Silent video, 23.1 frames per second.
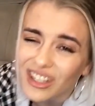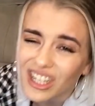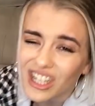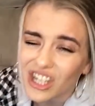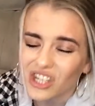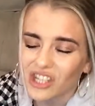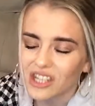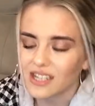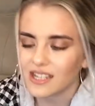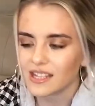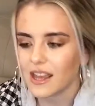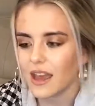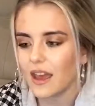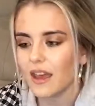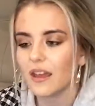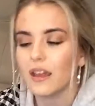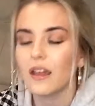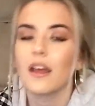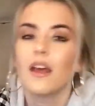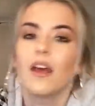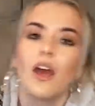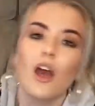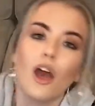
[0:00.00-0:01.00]
finished this yet,
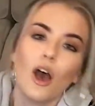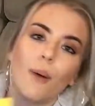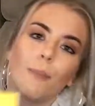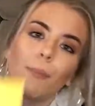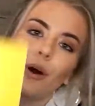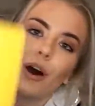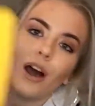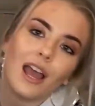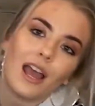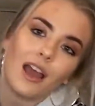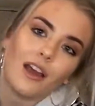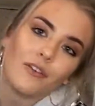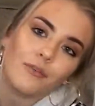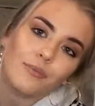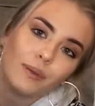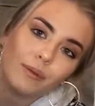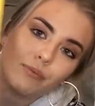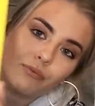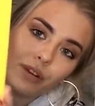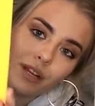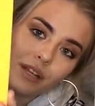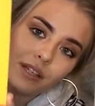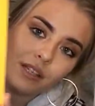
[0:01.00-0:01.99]
but I have
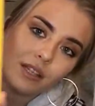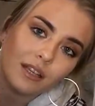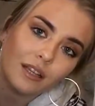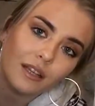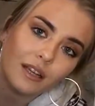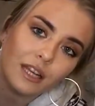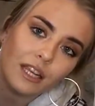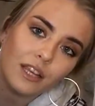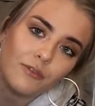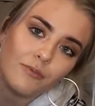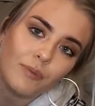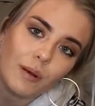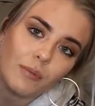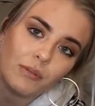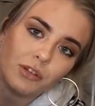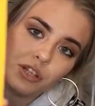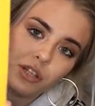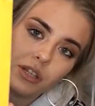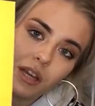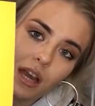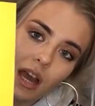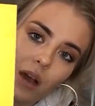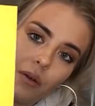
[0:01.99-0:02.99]
been reading Leave
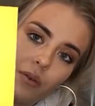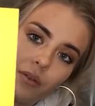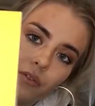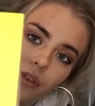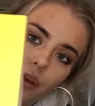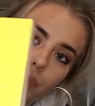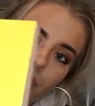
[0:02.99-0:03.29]
Publishing Now with